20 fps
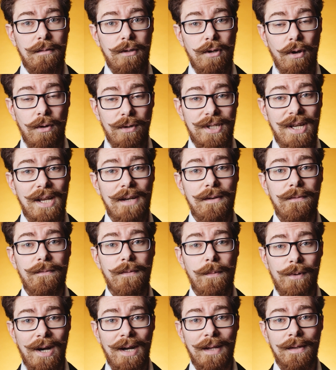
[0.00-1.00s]
content
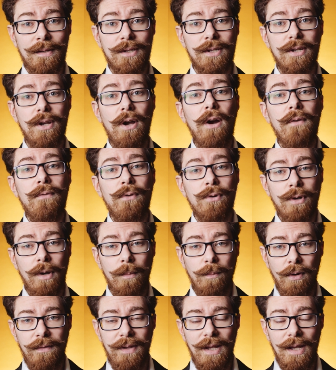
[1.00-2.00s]
for brands over a
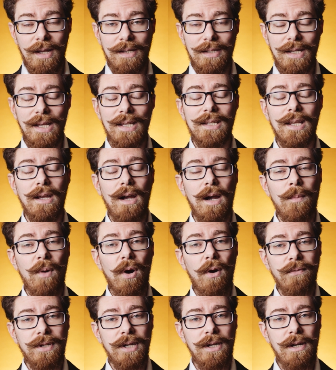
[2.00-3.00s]
number of years is that I'm
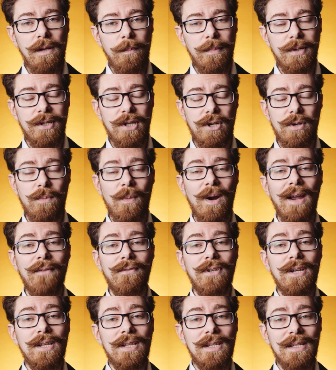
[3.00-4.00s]
often in a position where I have
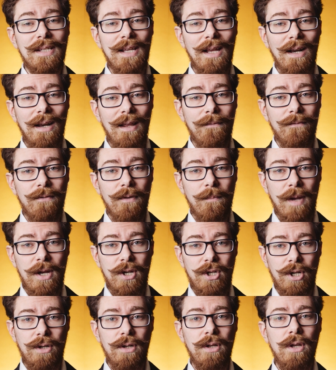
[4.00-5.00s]
to distill
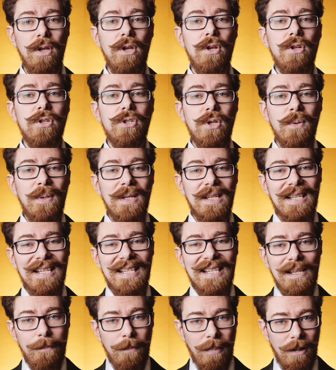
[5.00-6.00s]
information to its
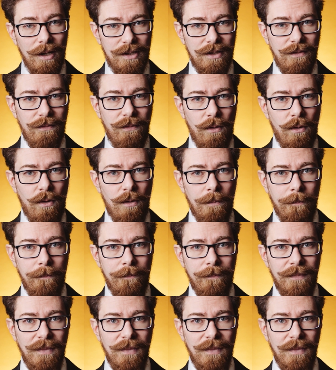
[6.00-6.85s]
simplest form.